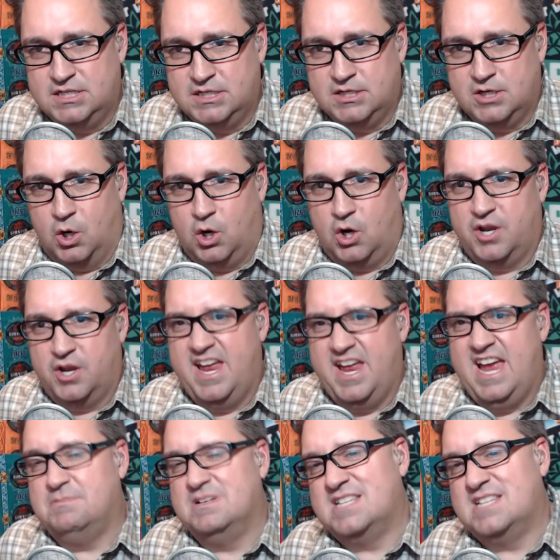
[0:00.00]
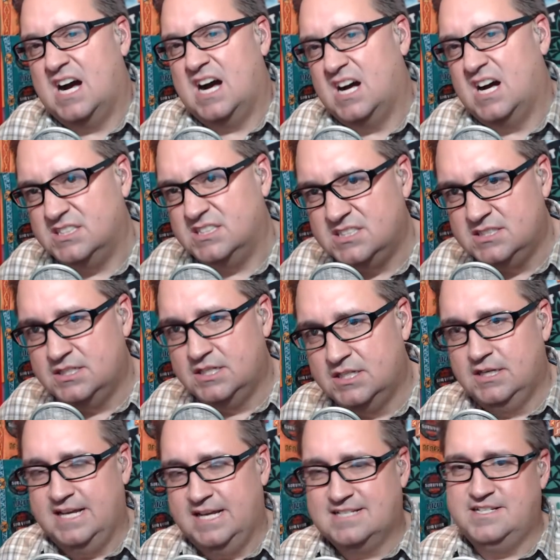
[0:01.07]
on Amazon.
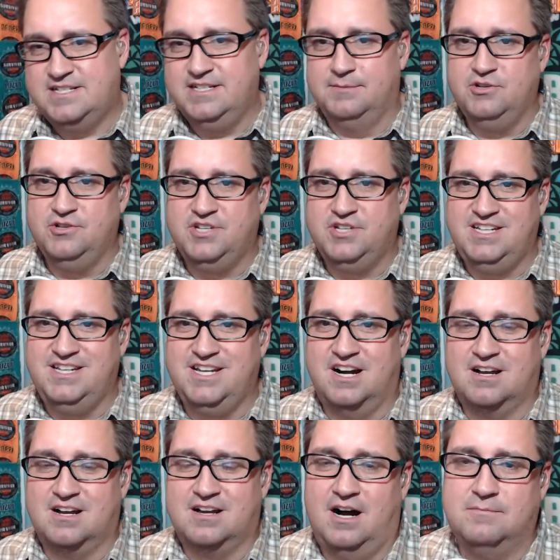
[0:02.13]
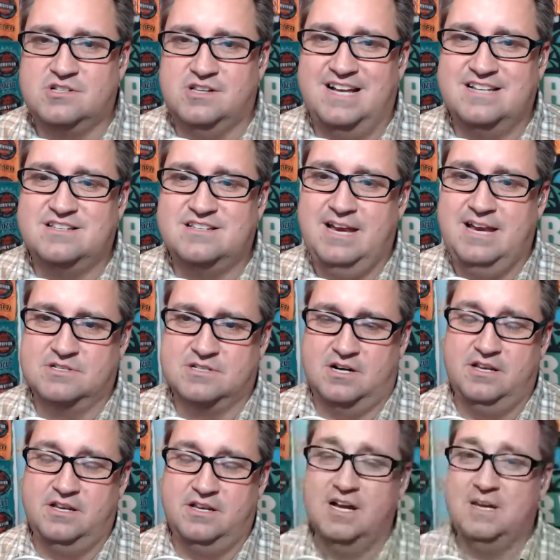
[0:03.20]
stwdd.com/Amazon.
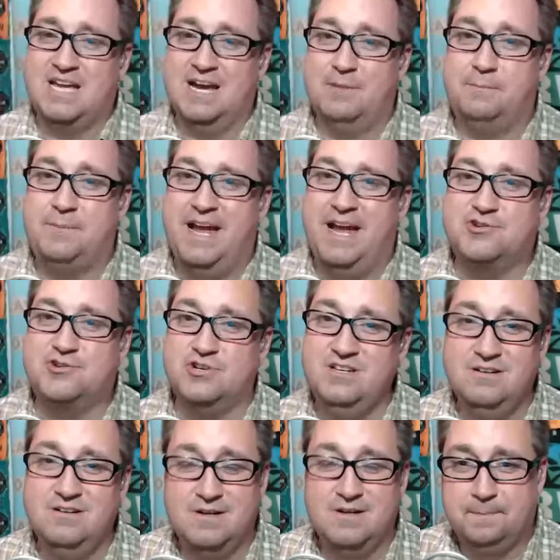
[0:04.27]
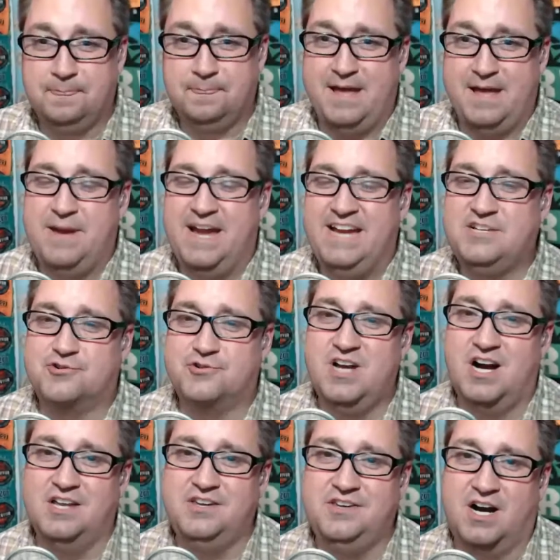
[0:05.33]
Become a patron at
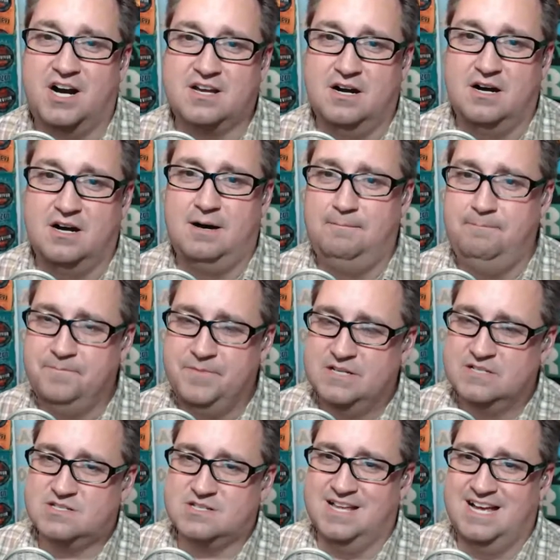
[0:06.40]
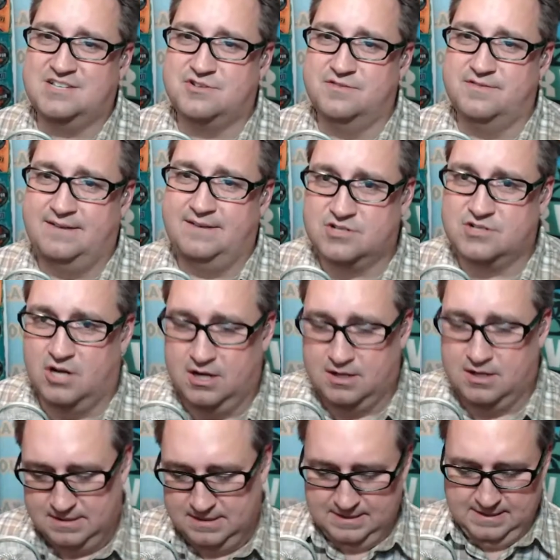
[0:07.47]
patreon.com/SurvivorTalk.
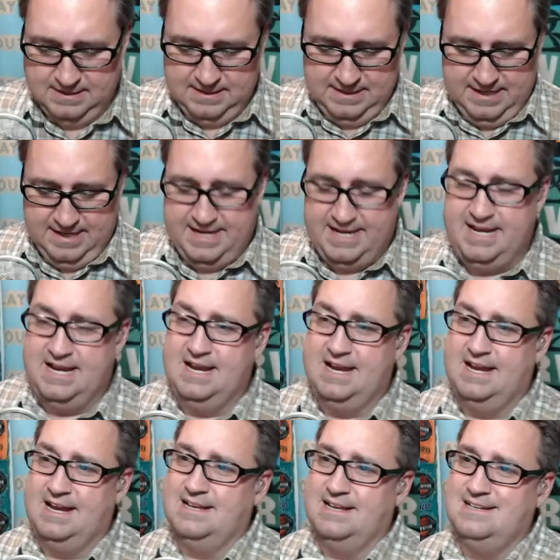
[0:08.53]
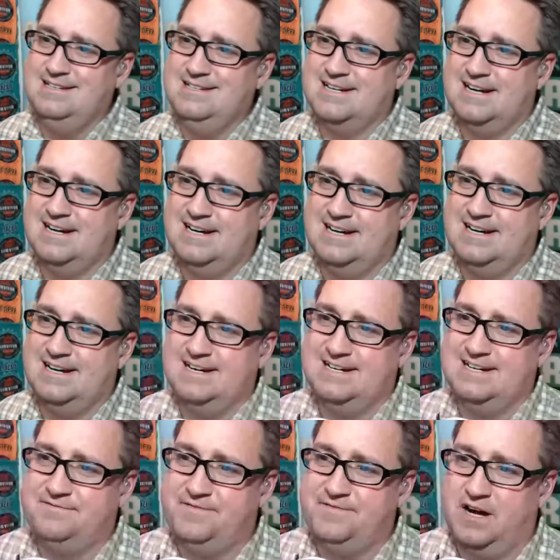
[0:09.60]
And
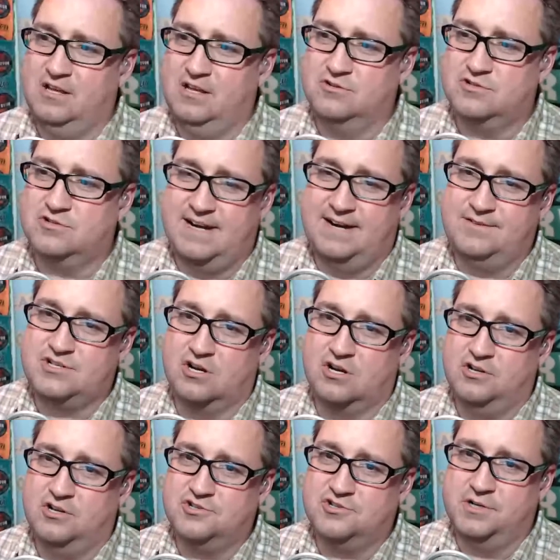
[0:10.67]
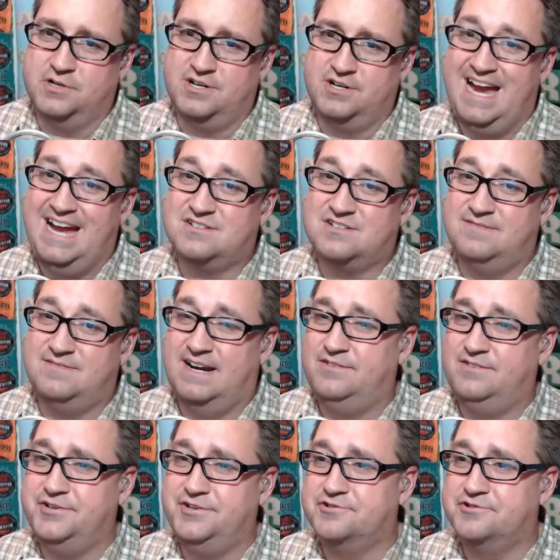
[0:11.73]
follow Survivor Talk on Twitter at
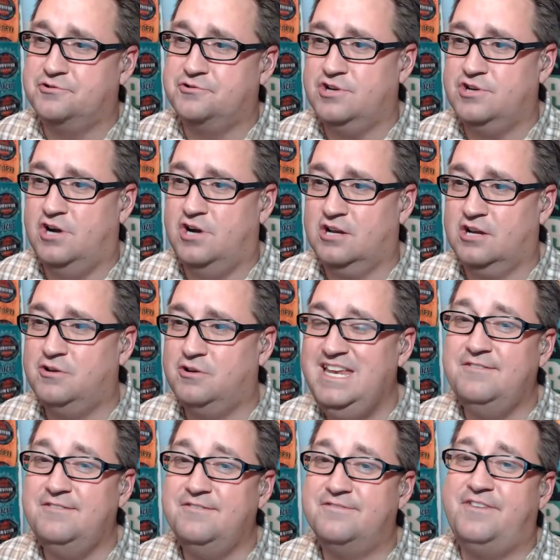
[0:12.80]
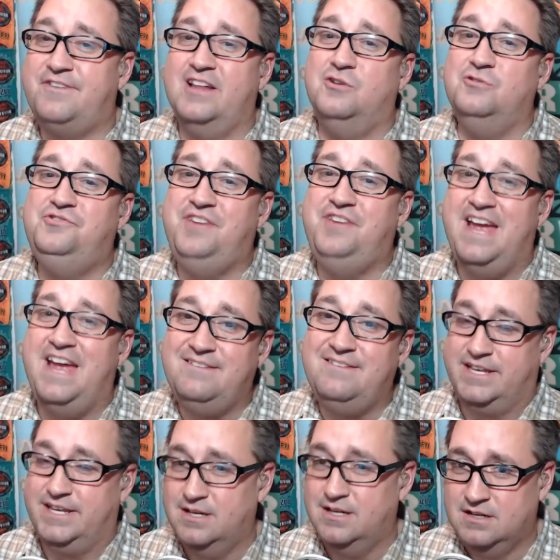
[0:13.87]
Survivor_Talk. You can even follow
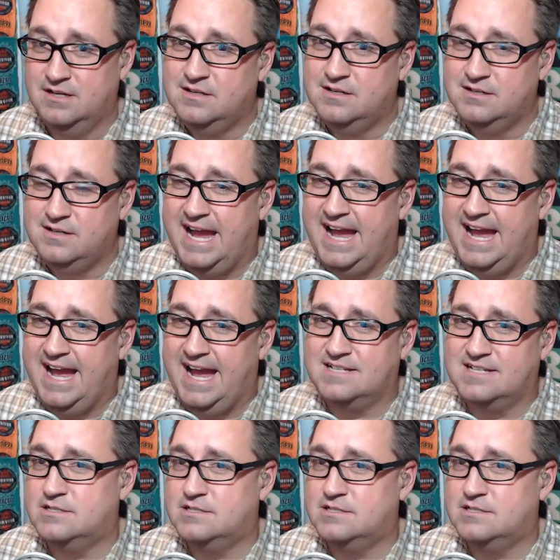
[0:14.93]
David at